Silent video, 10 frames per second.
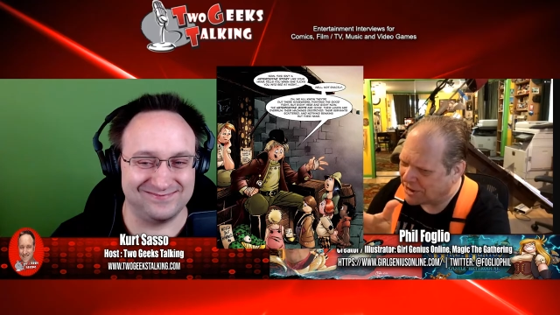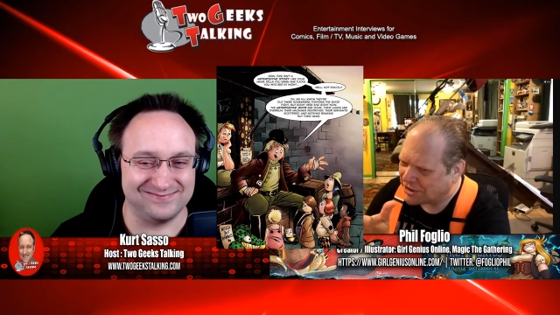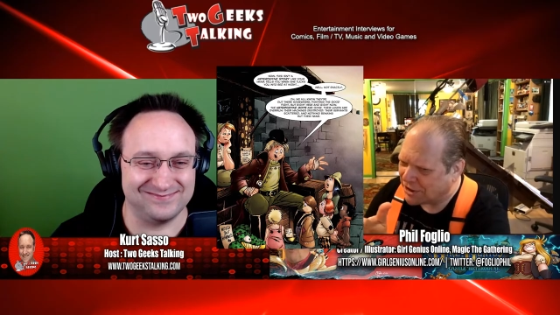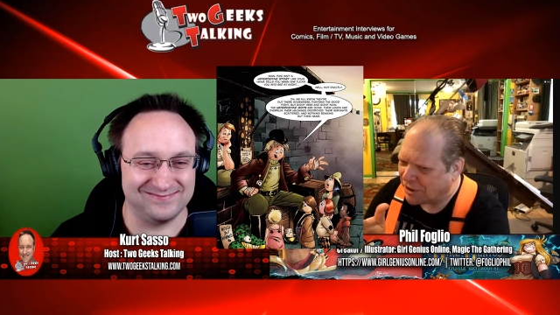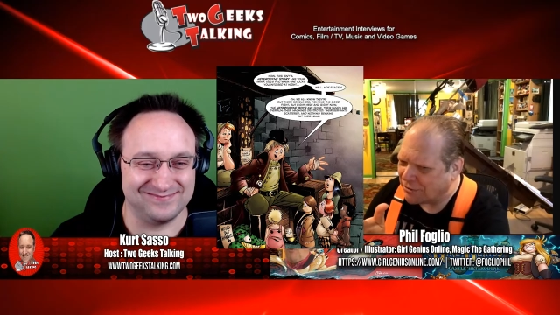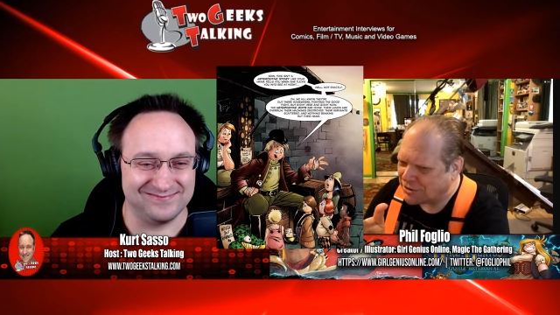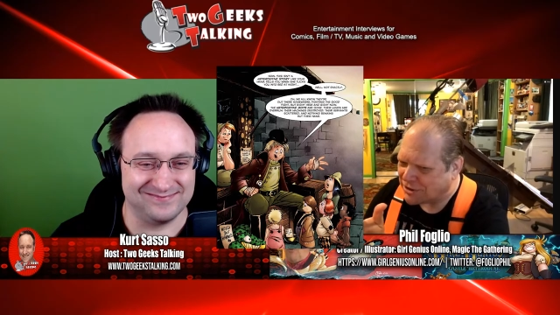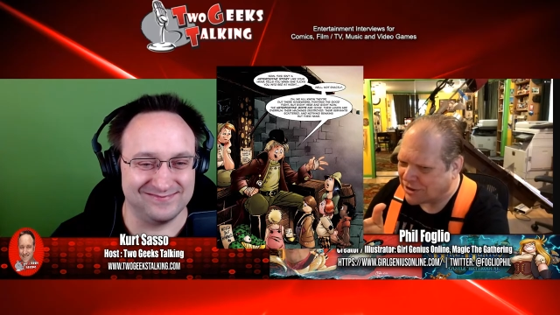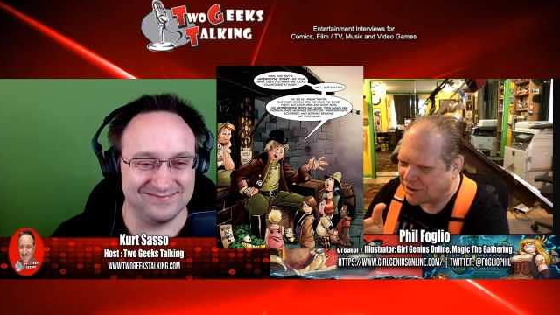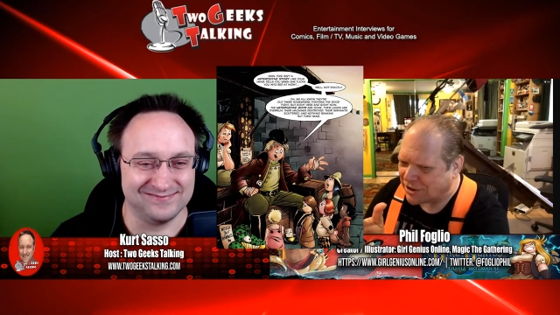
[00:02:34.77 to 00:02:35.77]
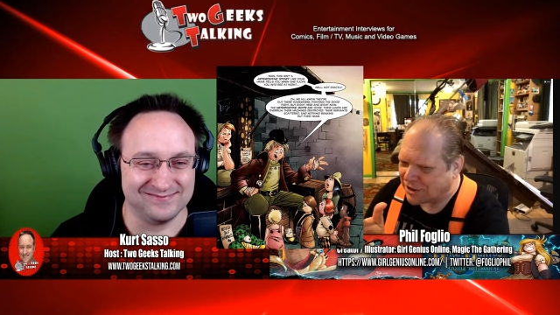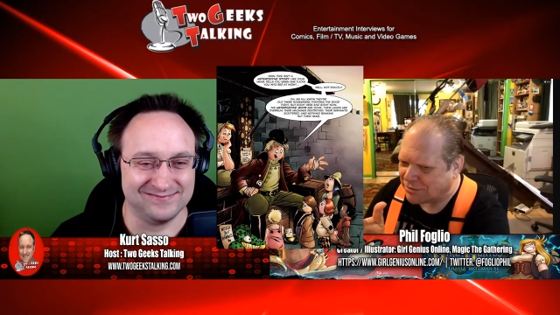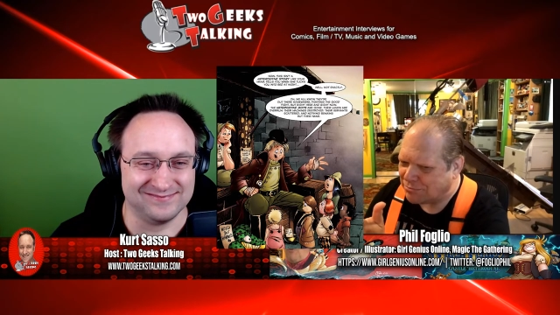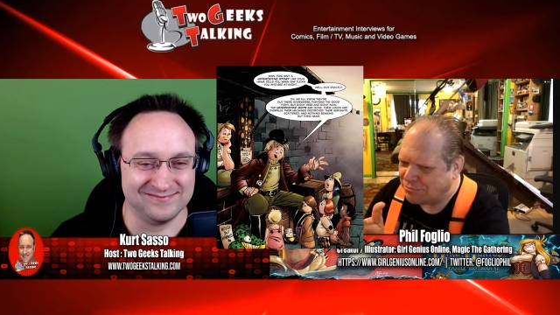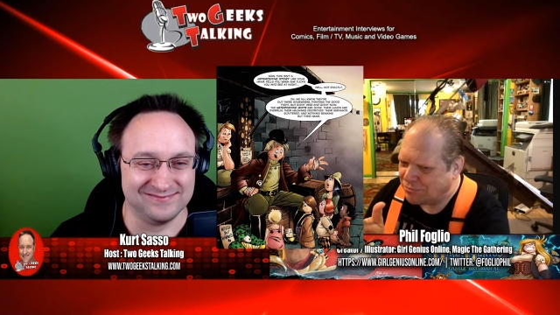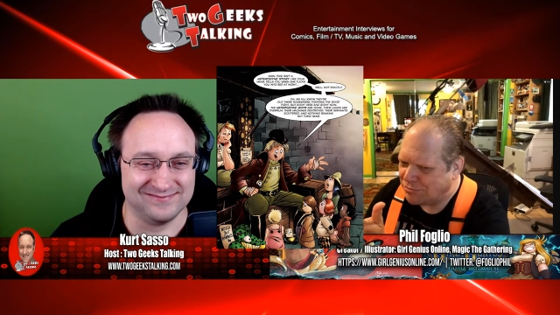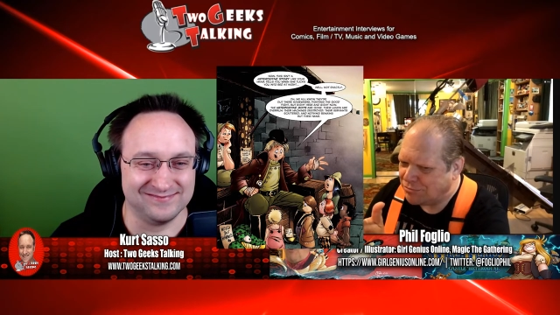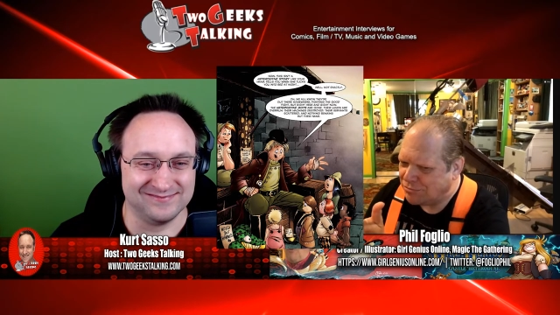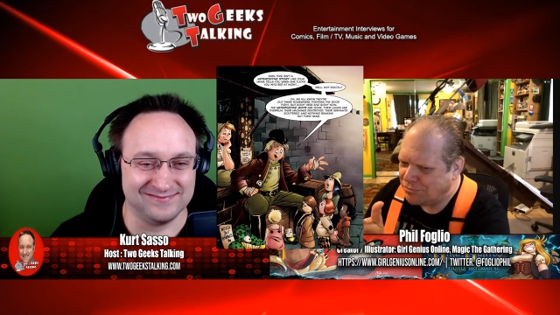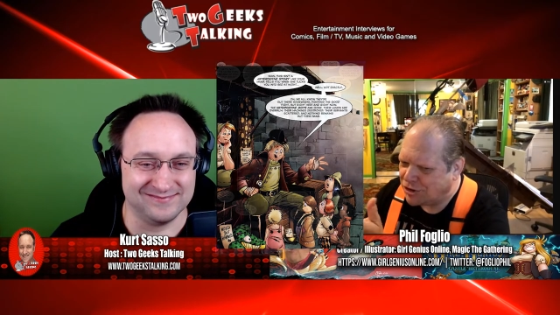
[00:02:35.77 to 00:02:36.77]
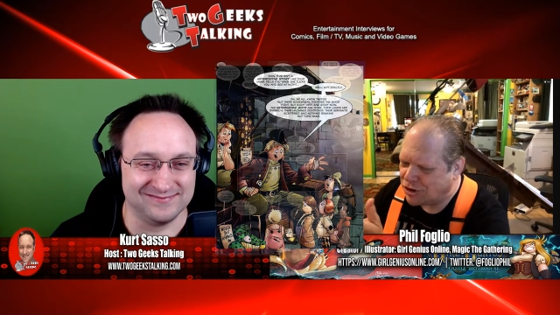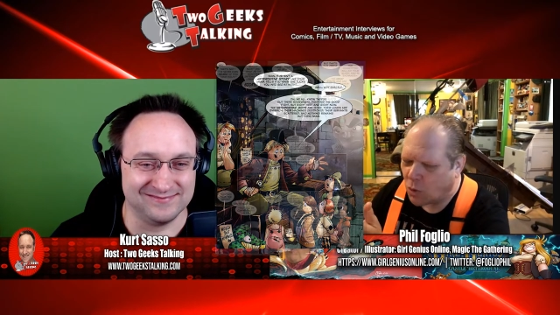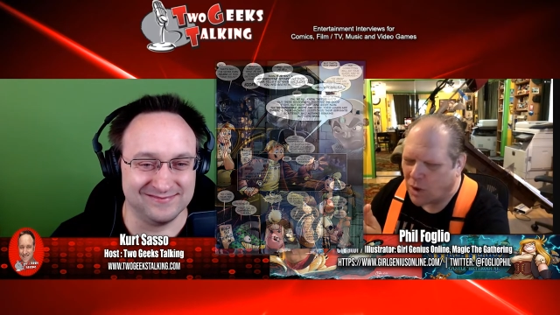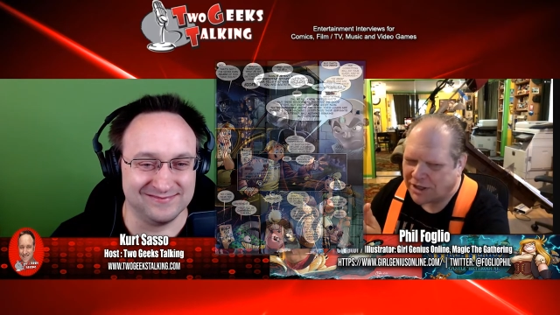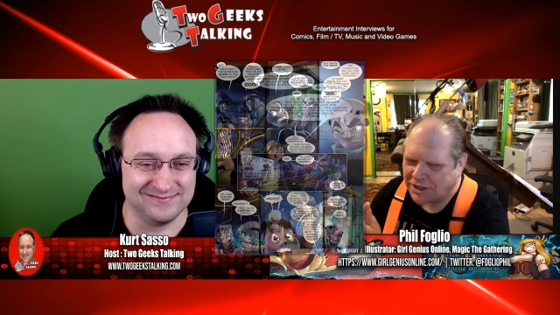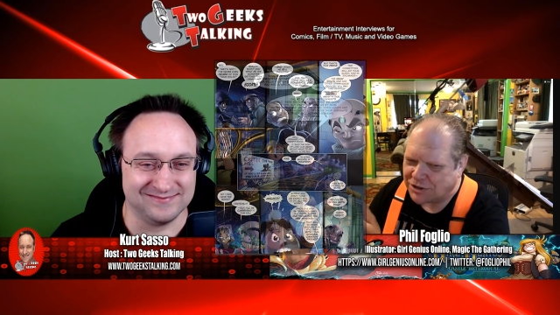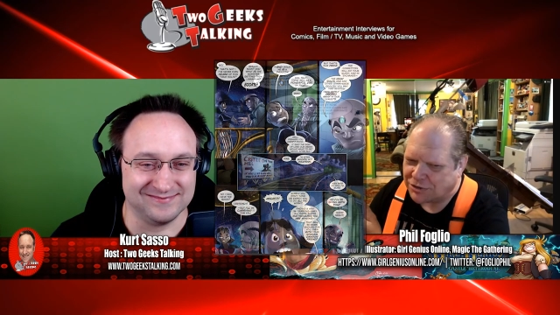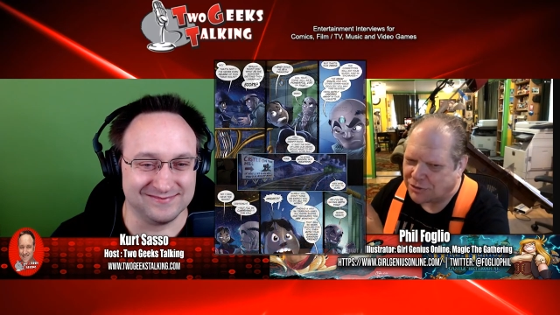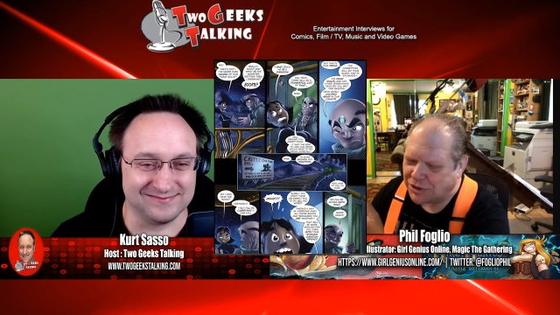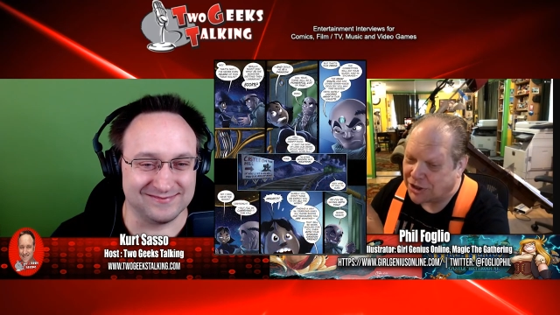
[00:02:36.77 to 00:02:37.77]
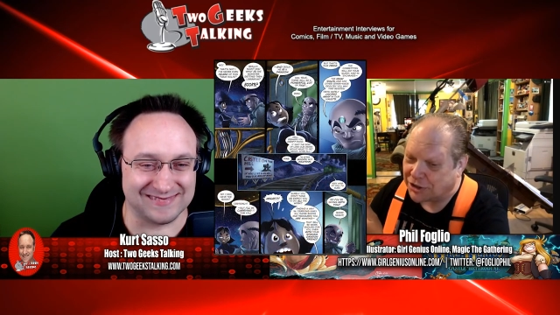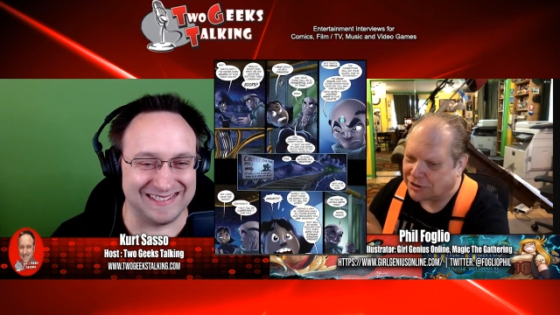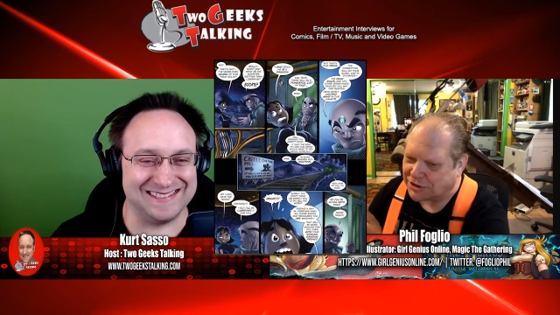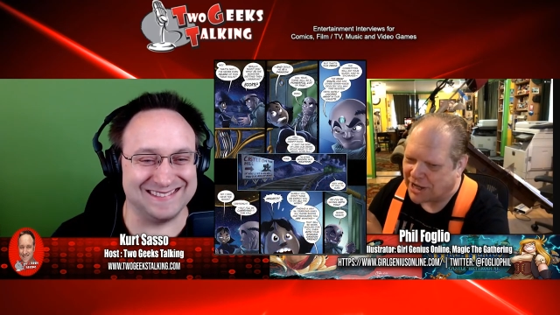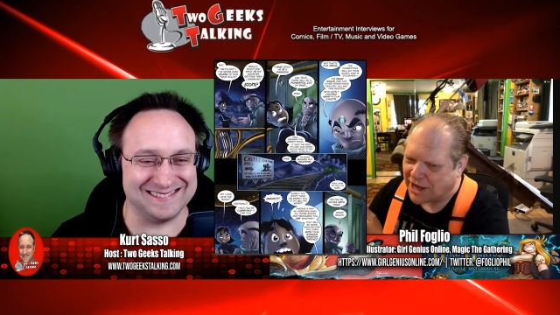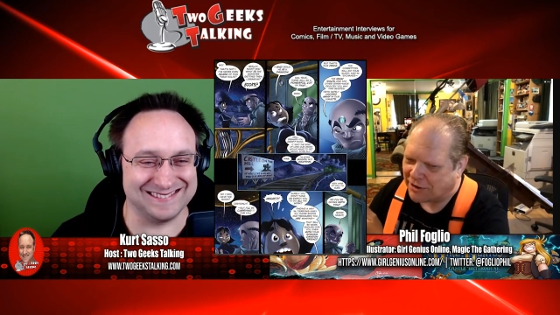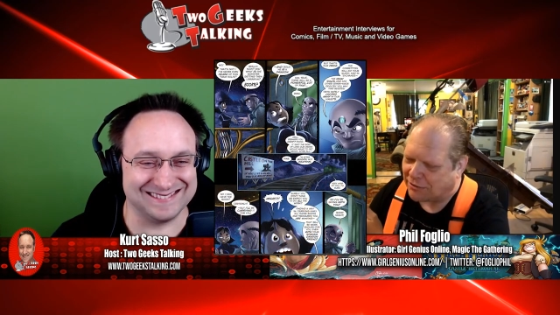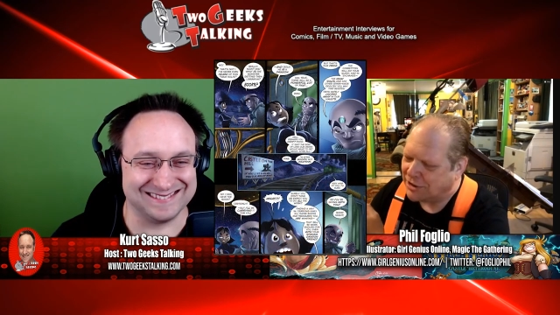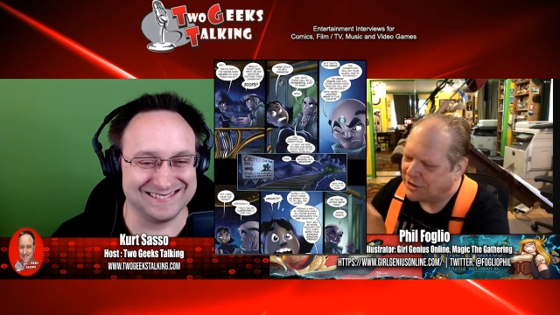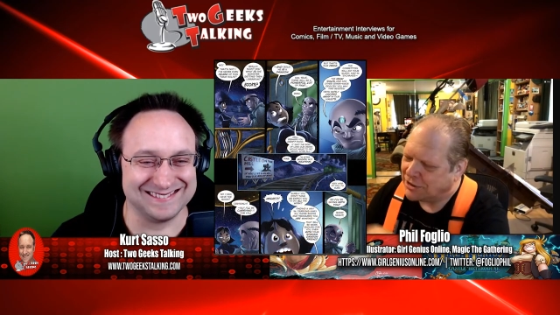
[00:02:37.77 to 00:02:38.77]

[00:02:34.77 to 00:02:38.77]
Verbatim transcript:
Speaker 1: it's close to twenty-two years now.